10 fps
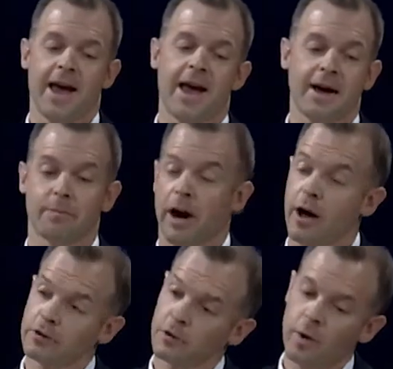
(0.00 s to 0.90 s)
But I
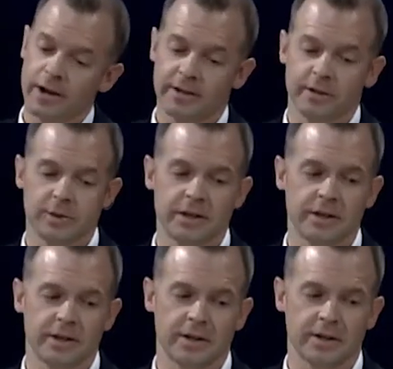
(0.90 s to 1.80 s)
also wanted it to
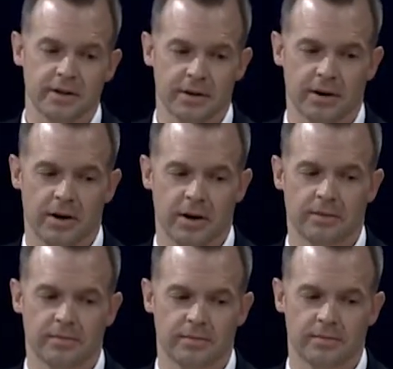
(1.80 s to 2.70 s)
be,
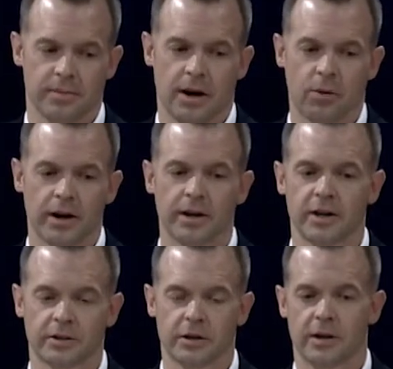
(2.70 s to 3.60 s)
I wanted
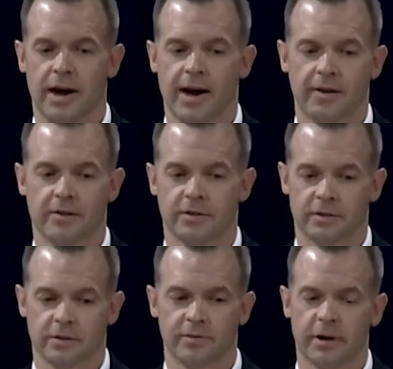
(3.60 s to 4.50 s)
it to have
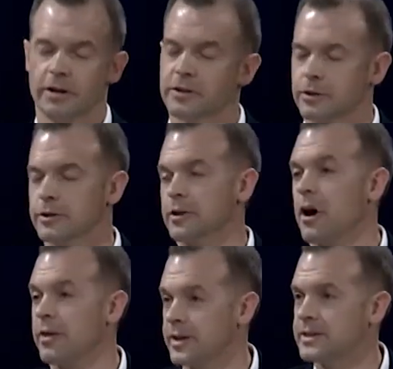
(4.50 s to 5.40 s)
some very serious
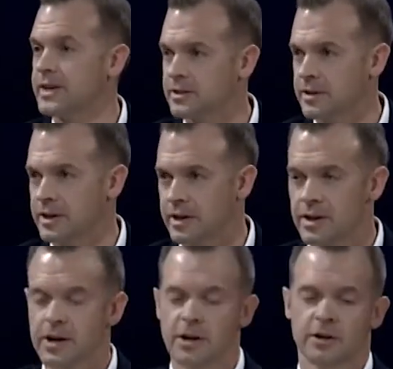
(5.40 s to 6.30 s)
authenticity.
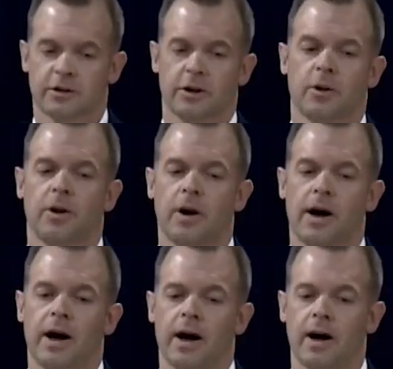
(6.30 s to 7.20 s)
So
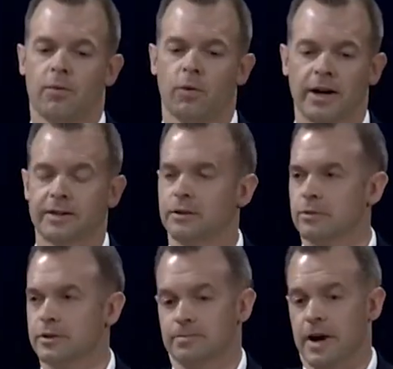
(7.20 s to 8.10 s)
what I did
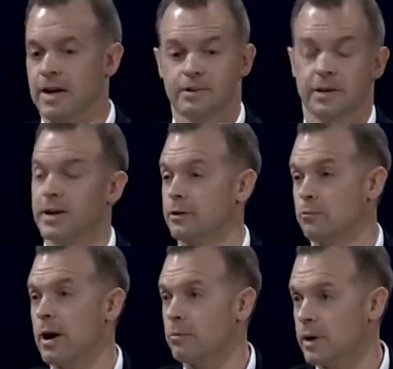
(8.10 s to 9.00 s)
was I decided to
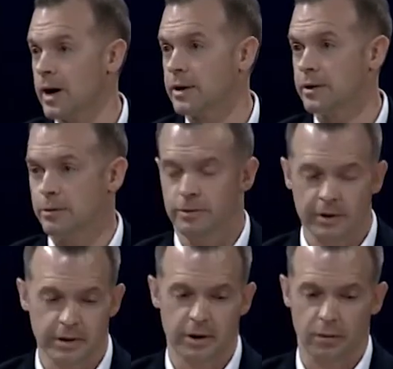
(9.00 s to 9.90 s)
write what I knew.
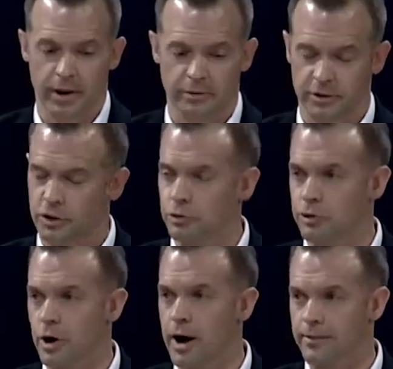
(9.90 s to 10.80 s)
When I was a
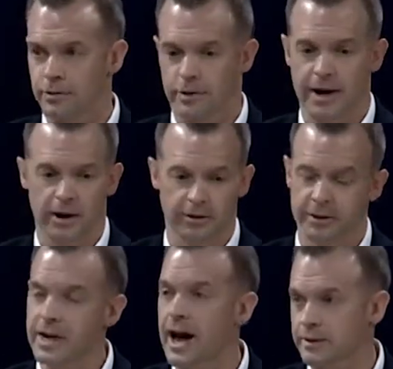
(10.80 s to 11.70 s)
junior officer, I had all this
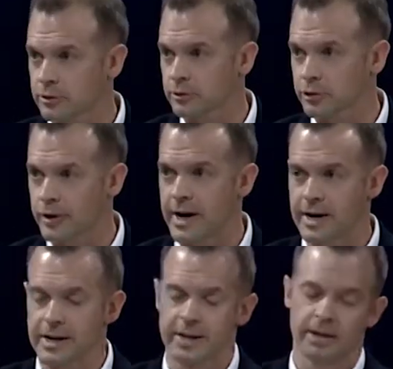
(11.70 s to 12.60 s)
tactical
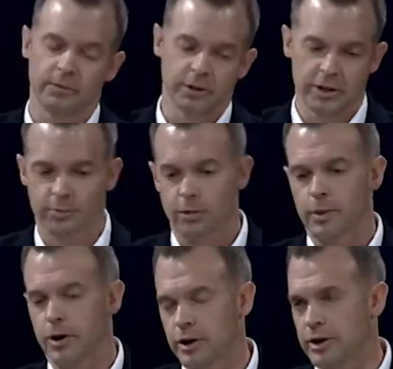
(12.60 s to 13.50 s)
training. Mm-hmm. Then once you get
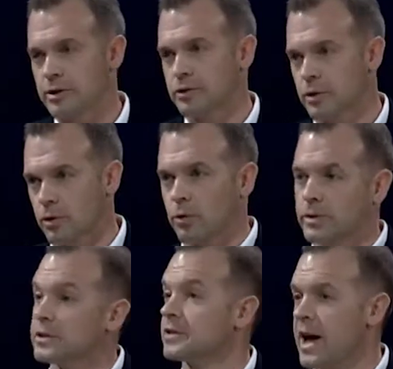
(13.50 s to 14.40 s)
promoted and you start
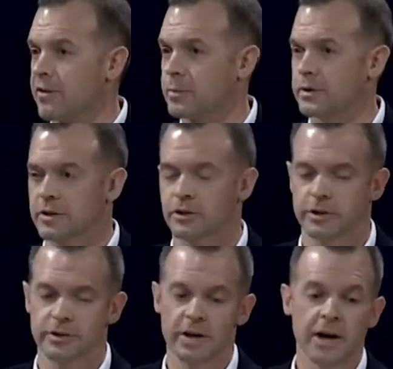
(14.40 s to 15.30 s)
holding staff
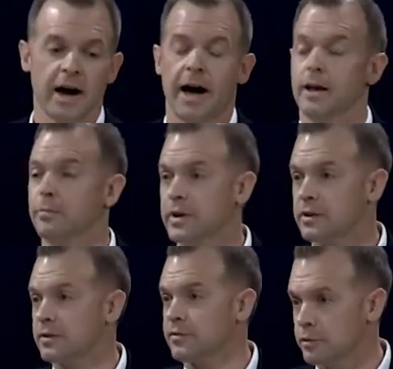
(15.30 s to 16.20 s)
positions, I had been
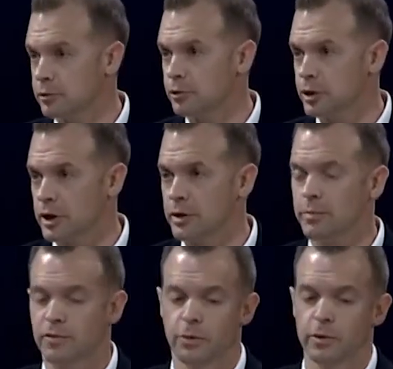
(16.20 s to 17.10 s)
to Fallujah
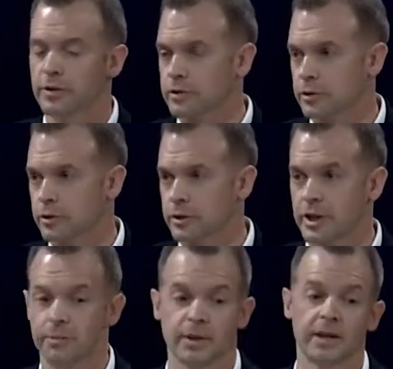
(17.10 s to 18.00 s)
before the surge. I
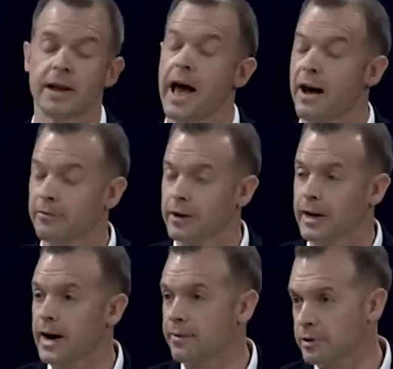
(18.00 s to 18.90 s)
had been in Africa
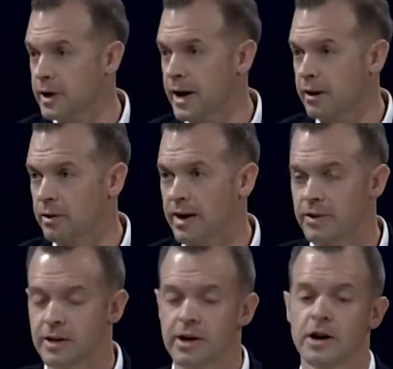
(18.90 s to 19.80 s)
after
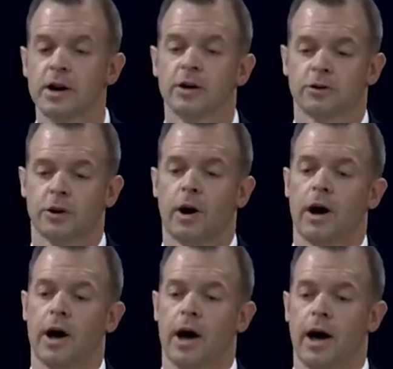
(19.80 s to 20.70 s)
9/11. Mm-hmm. So
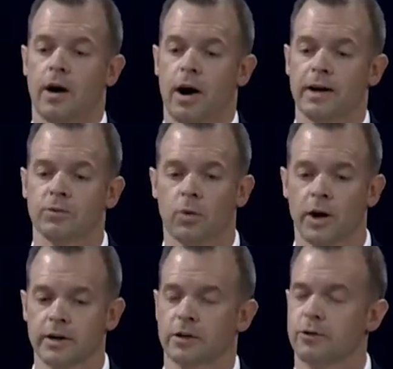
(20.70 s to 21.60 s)
I
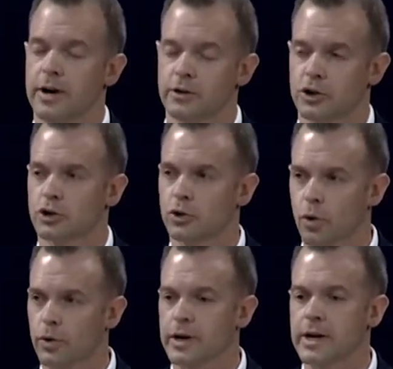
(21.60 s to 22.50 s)
wanted to create a
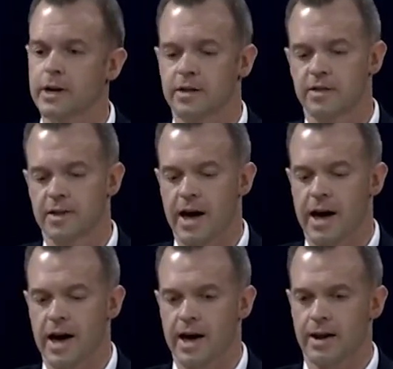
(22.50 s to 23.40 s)
story
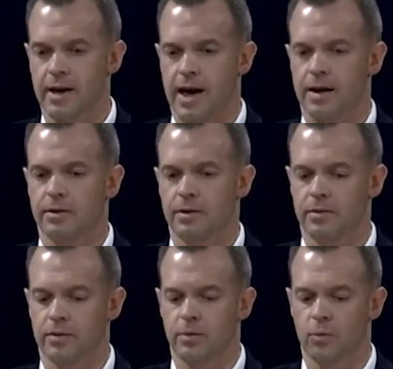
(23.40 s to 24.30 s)
that
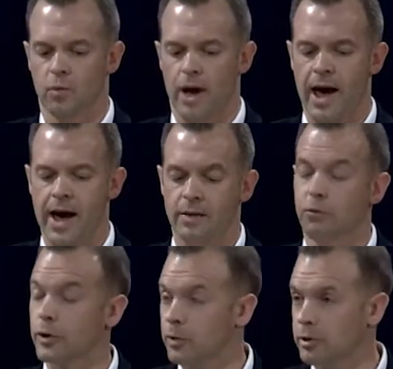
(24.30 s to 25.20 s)
had
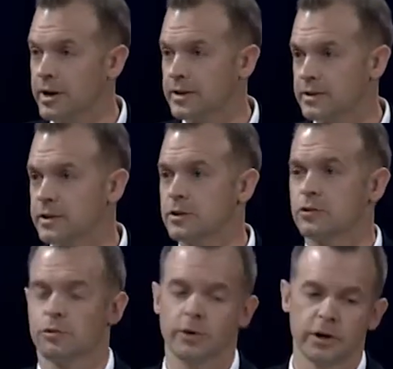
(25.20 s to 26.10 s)
real places,
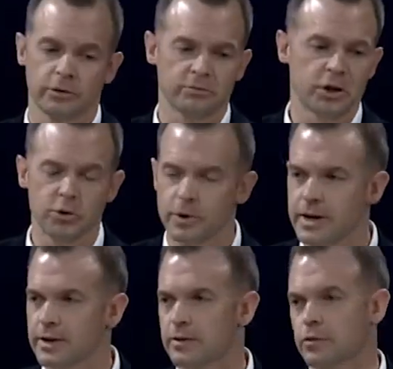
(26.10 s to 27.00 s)
real
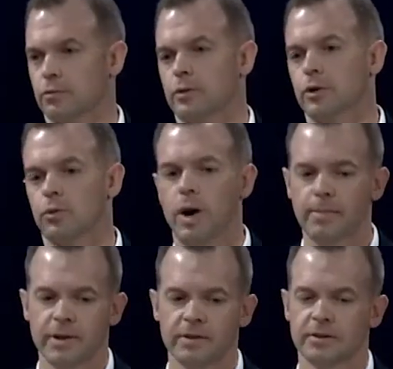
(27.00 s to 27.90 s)
units, real
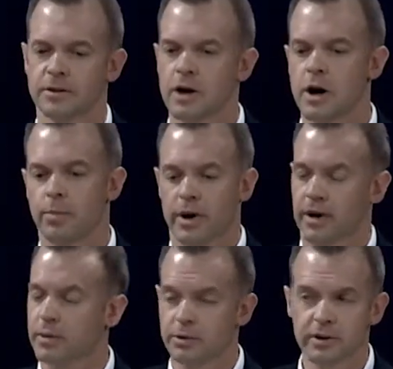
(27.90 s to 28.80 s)
weapons, but a
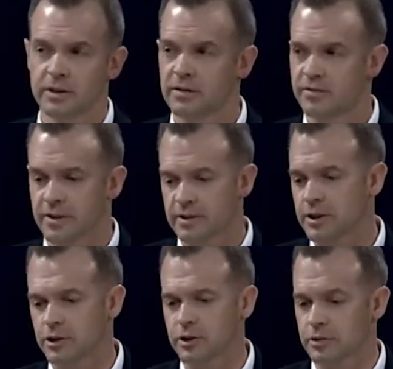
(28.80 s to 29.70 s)
completely
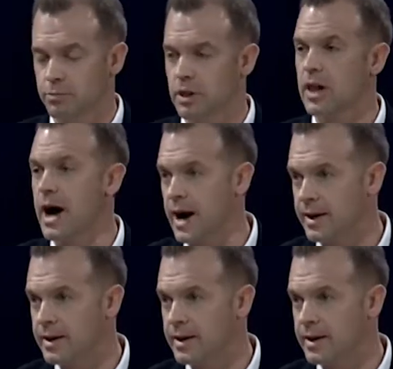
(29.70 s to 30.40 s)
fictitious plot.